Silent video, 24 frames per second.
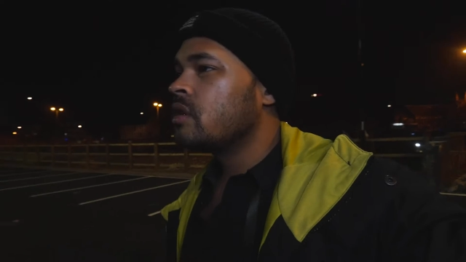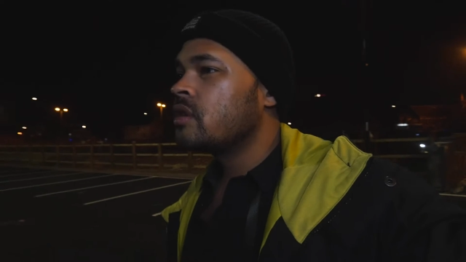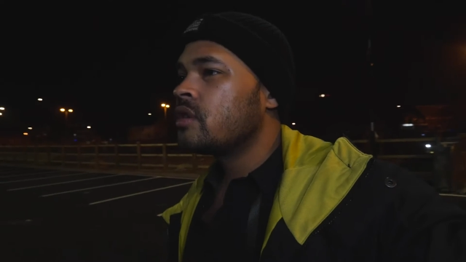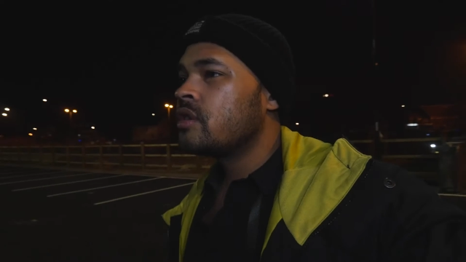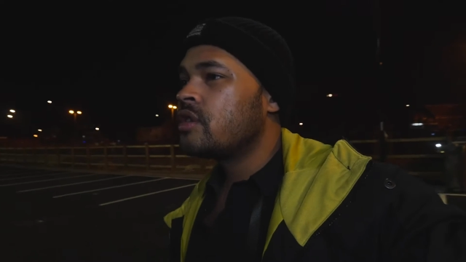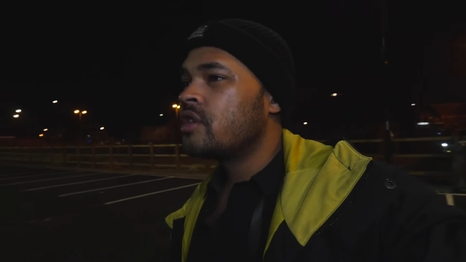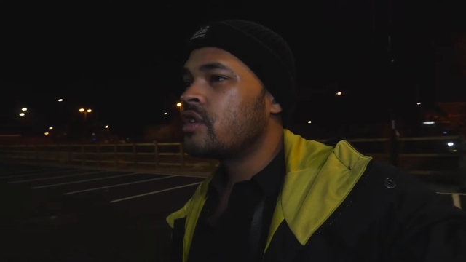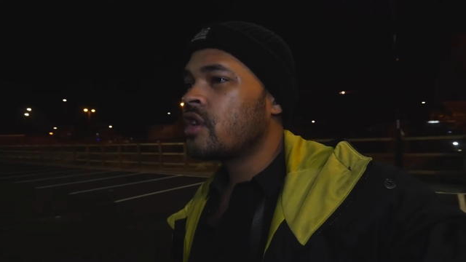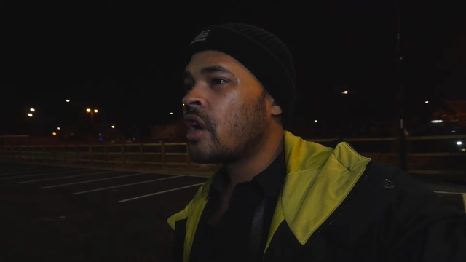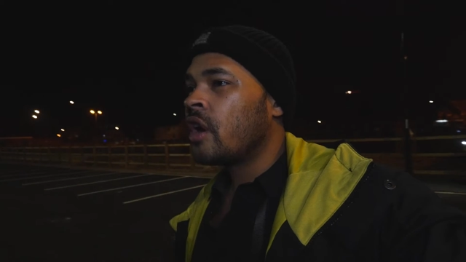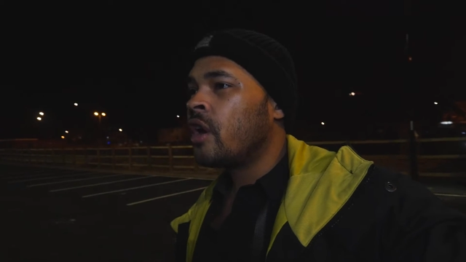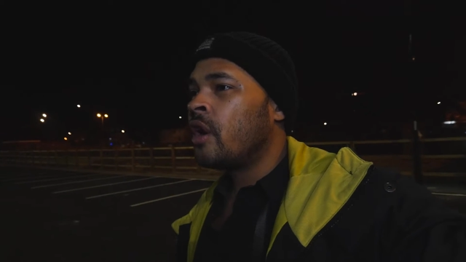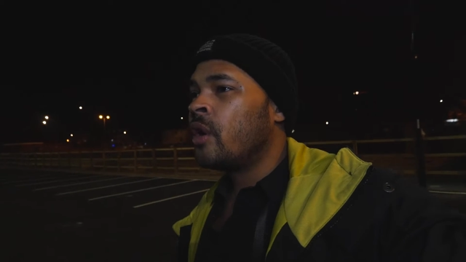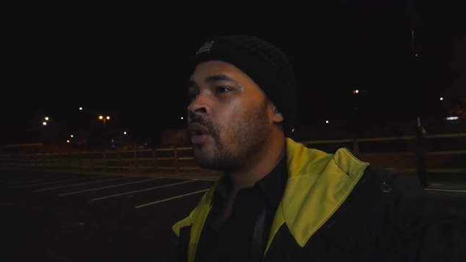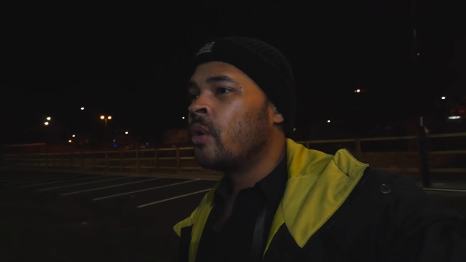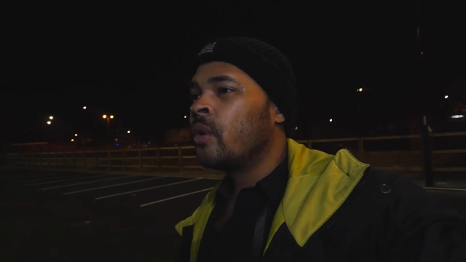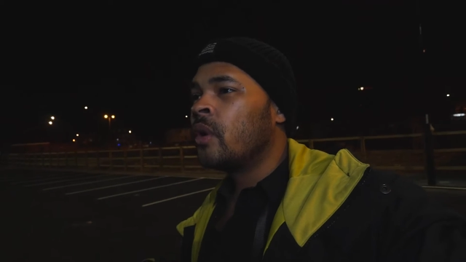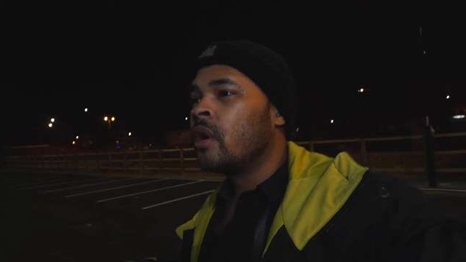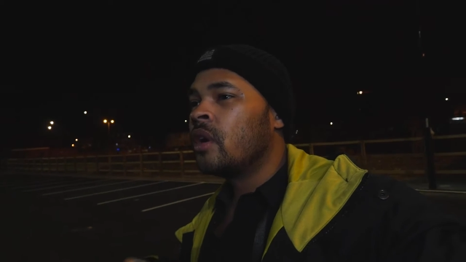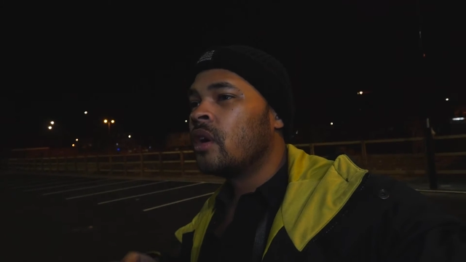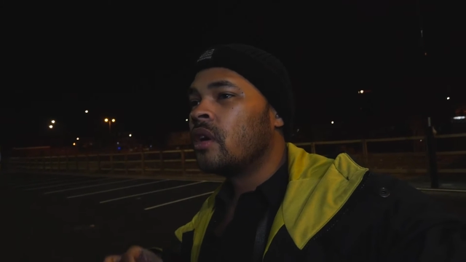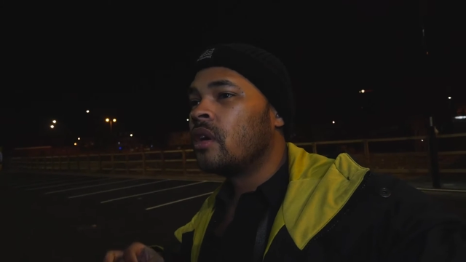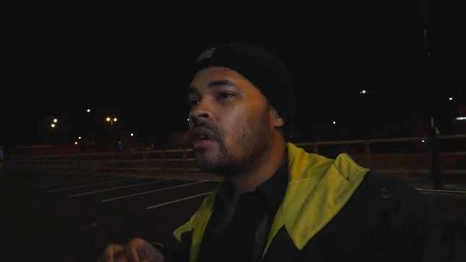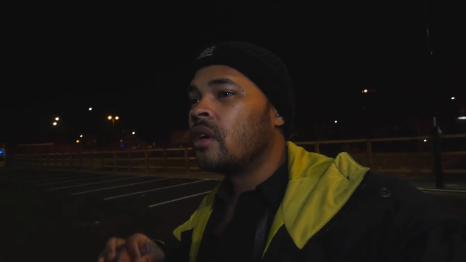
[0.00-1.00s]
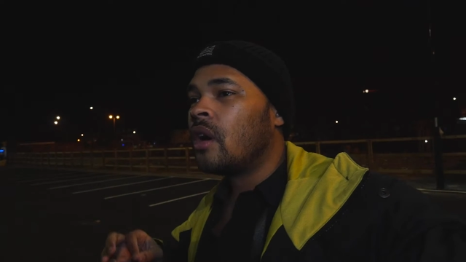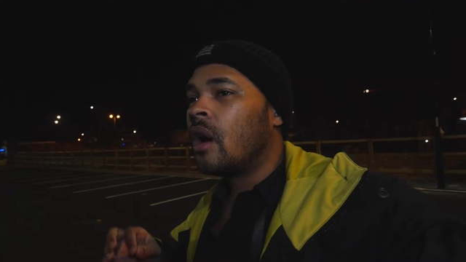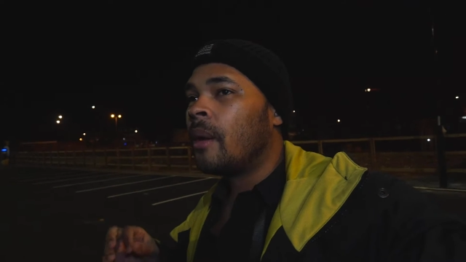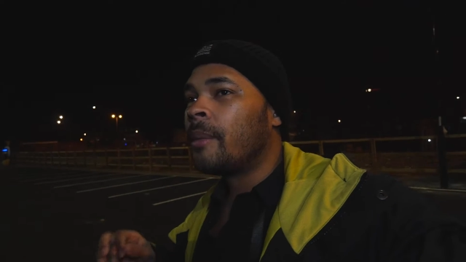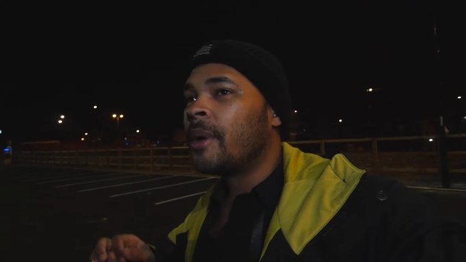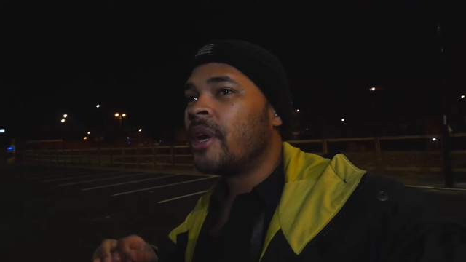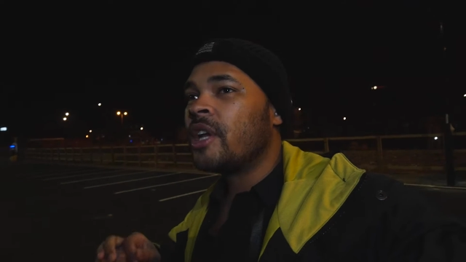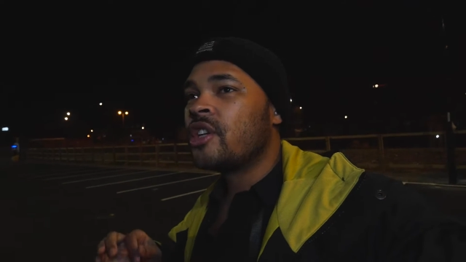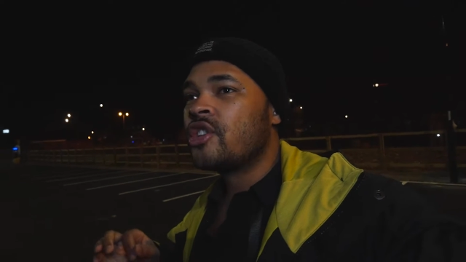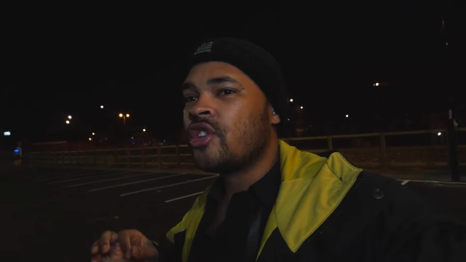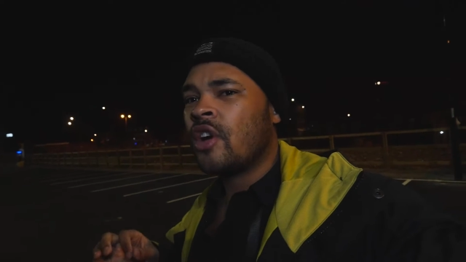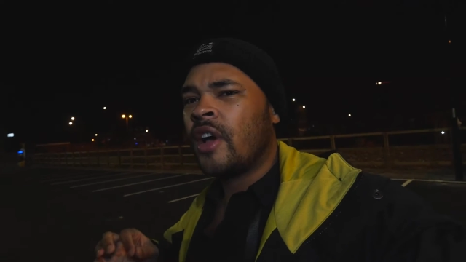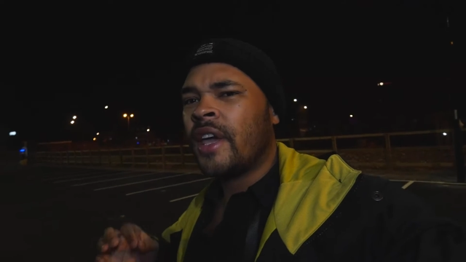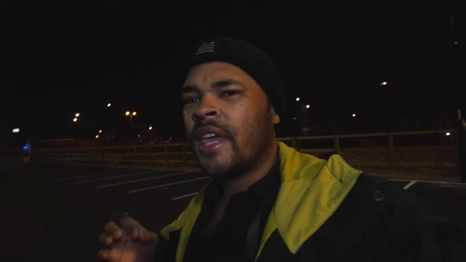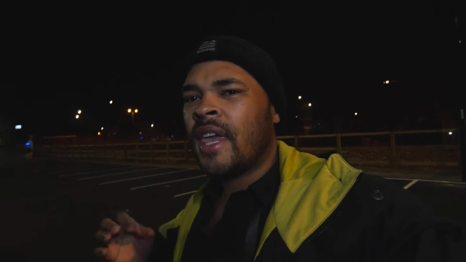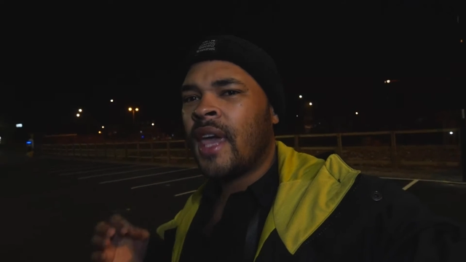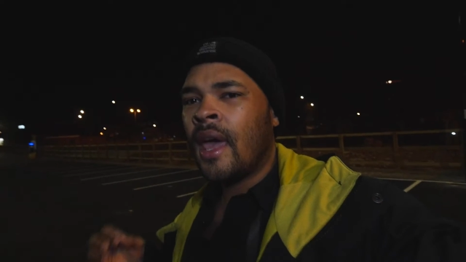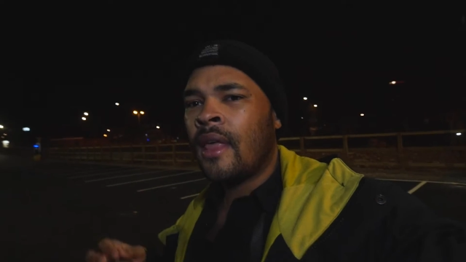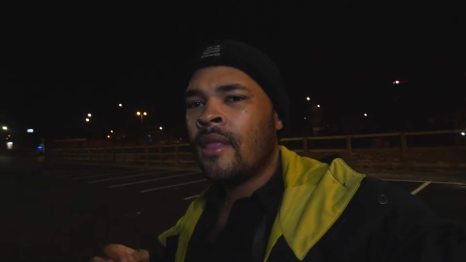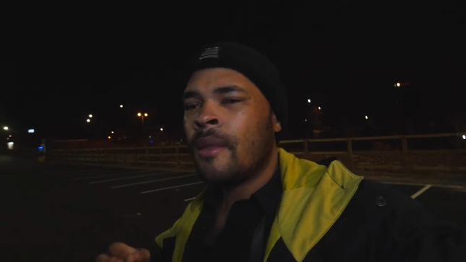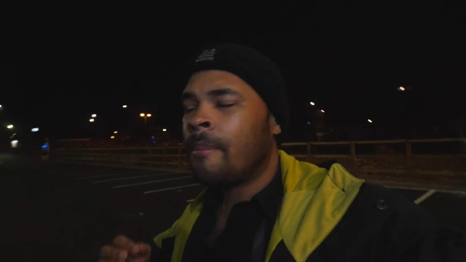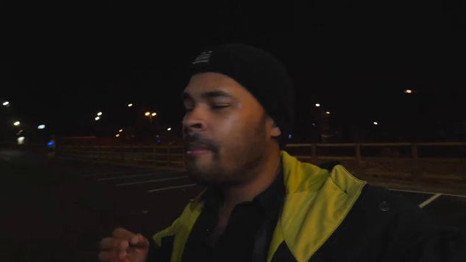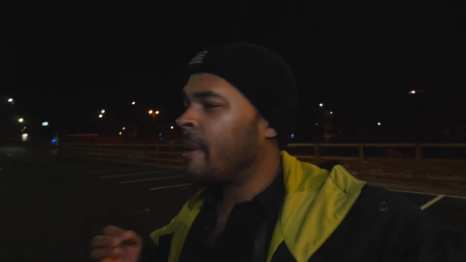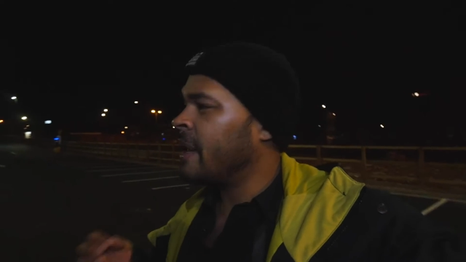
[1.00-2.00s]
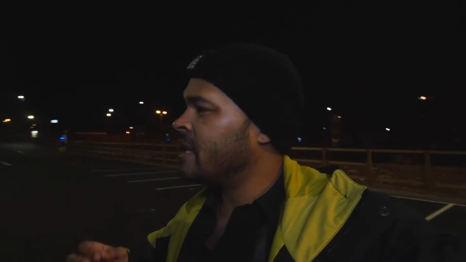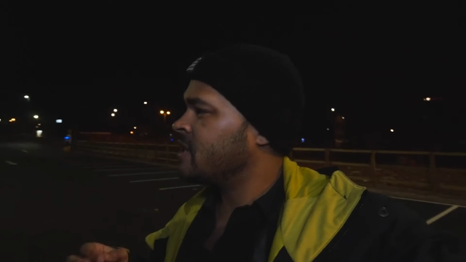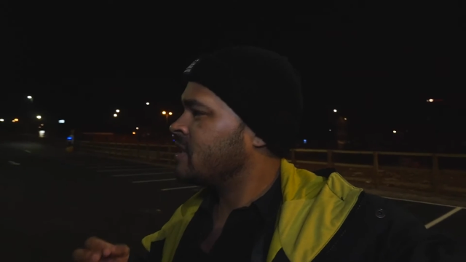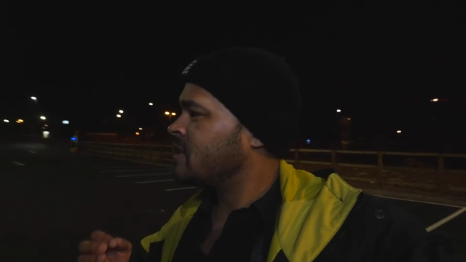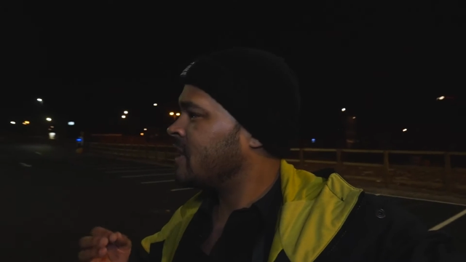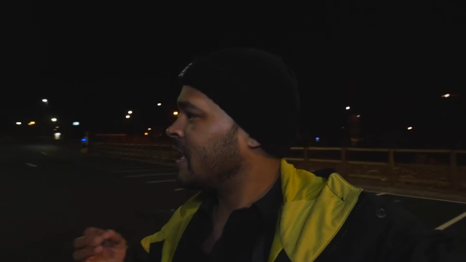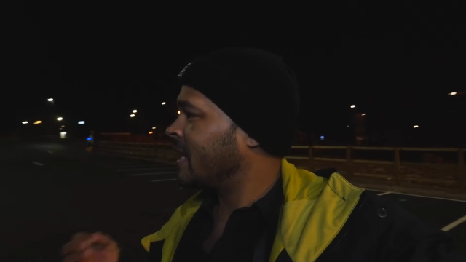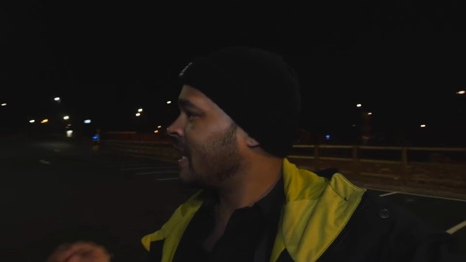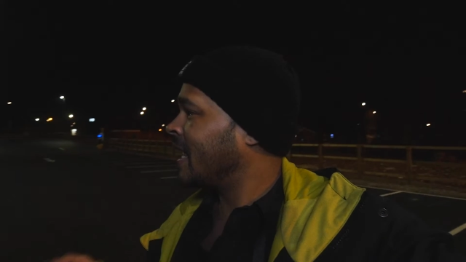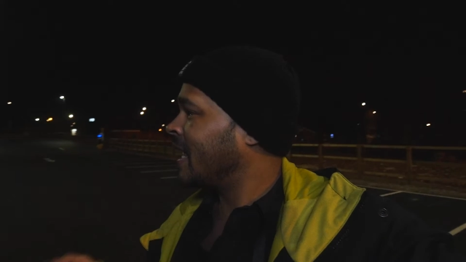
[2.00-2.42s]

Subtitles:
So I'm going to try and get the best I